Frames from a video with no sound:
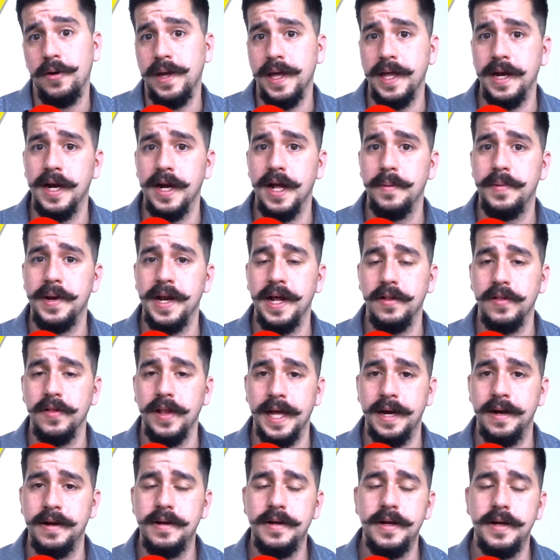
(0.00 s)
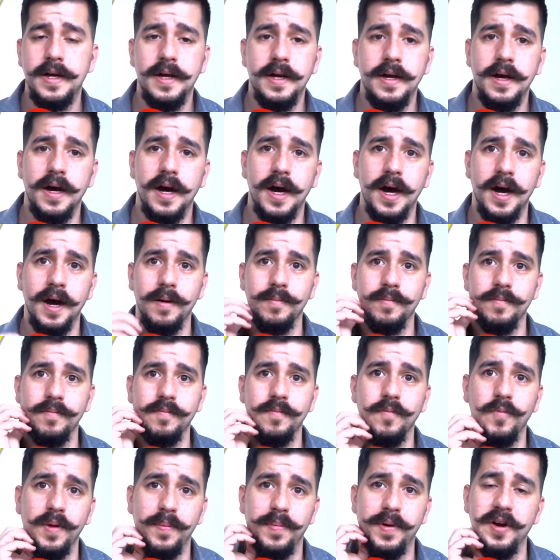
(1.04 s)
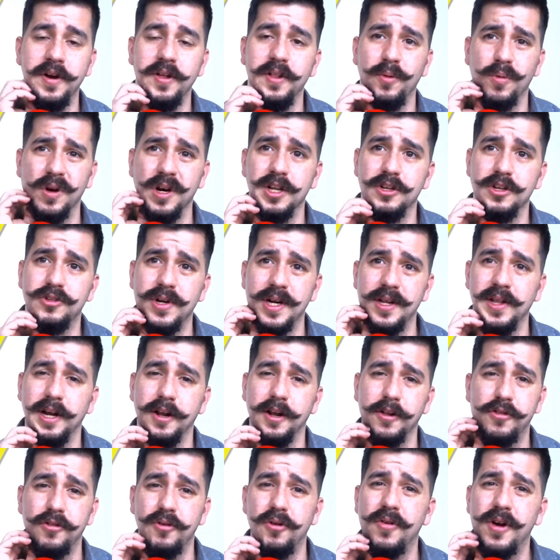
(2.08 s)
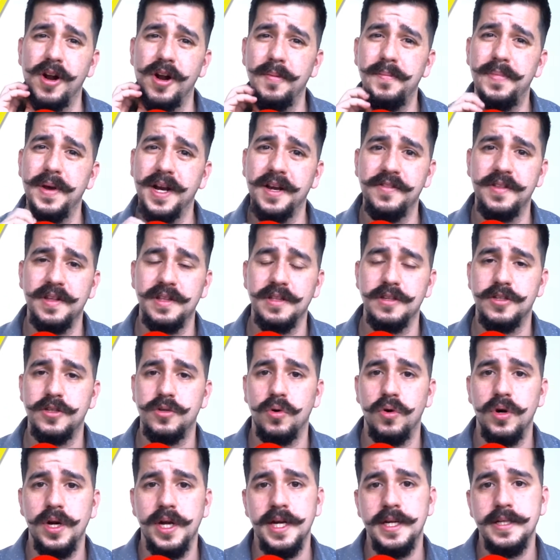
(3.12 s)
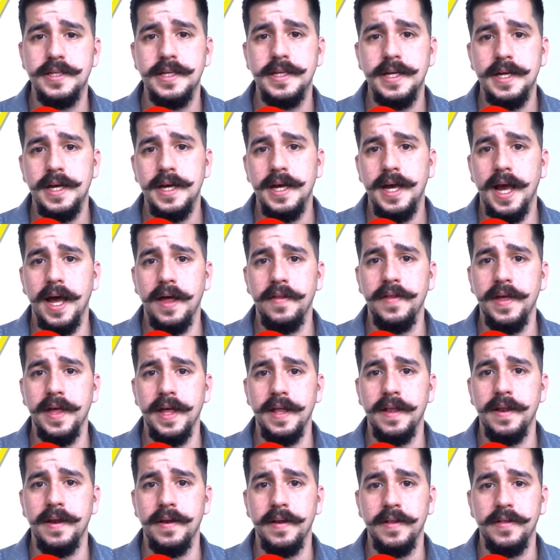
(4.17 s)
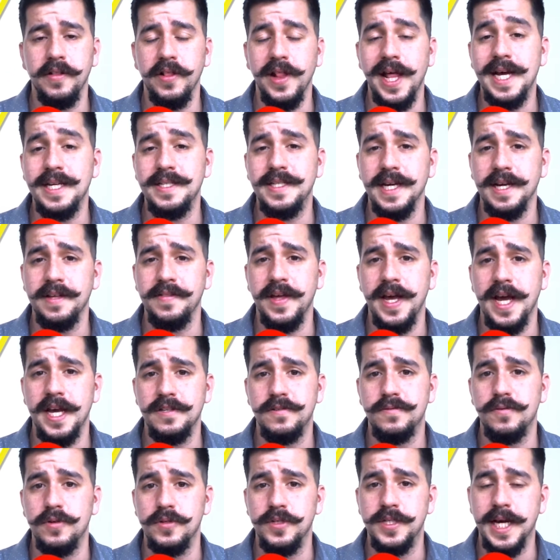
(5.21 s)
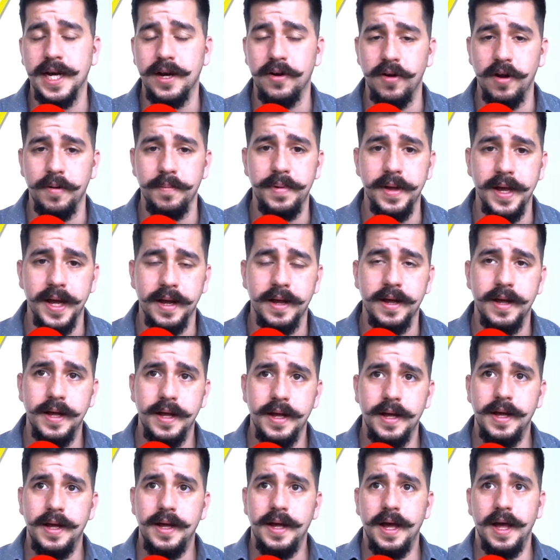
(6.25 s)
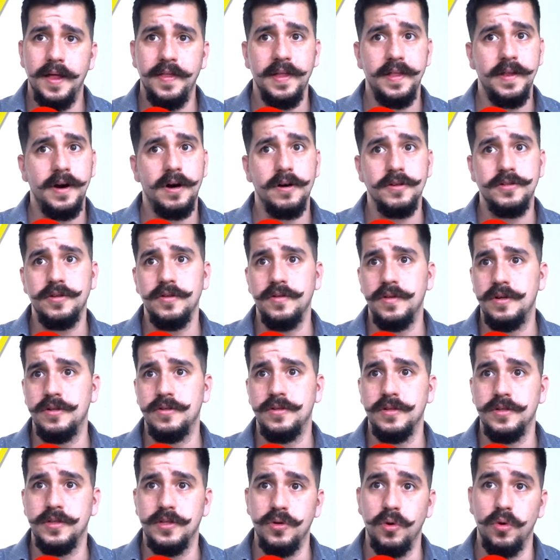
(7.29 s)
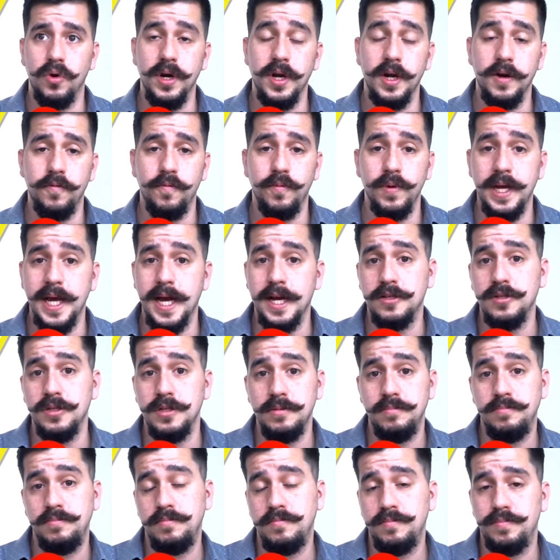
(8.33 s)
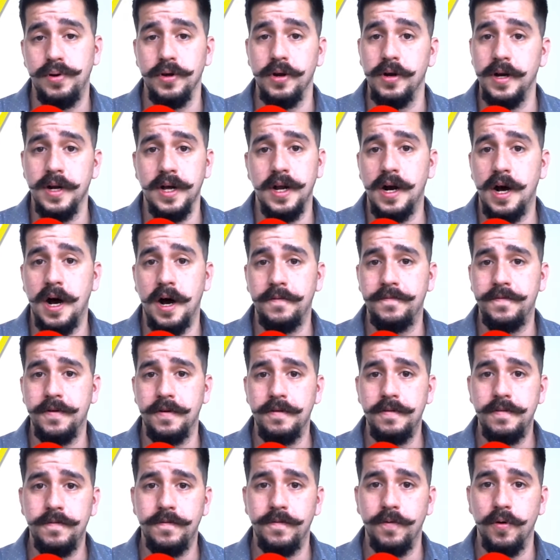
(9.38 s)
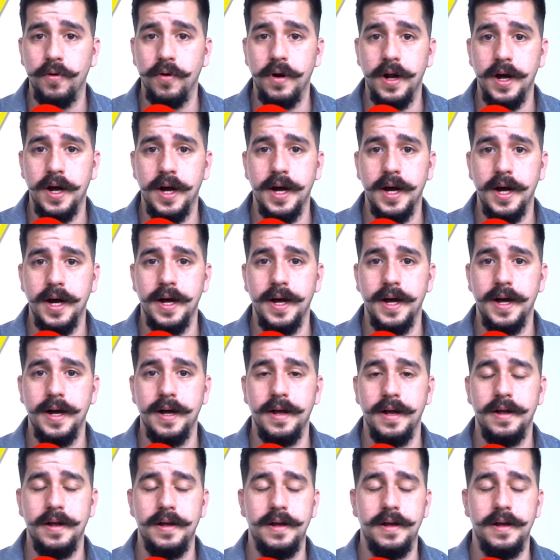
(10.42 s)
he ended up in Atlanta. We apparently were going to trade like a third-round pick, I think the story is. And then at the last second, they asked for a second-round pick. And then also there's the story of we actually put in an offer for Marshawn